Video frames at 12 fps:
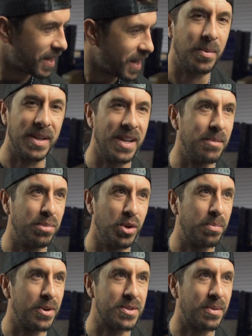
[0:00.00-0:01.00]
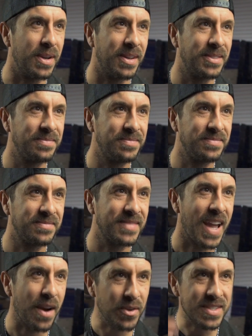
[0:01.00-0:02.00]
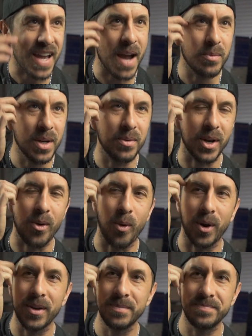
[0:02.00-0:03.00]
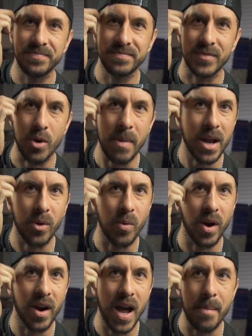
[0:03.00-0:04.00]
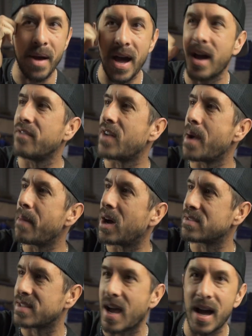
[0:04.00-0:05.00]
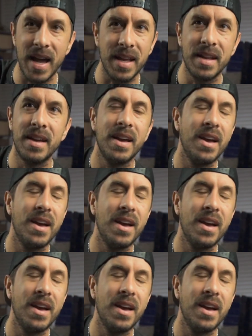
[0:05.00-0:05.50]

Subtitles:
But we need a bloopers reel. Every time we record, no matter where I'm at, if I'm outside